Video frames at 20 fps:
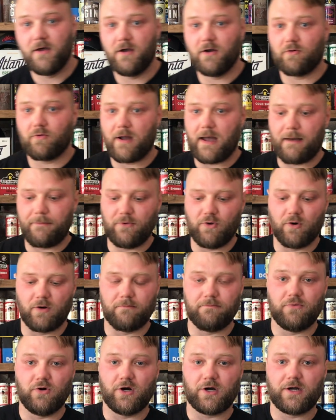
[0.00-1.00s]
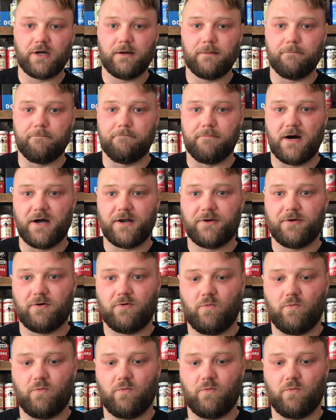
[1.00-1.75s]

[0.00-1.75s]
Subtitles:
grab your book bundle.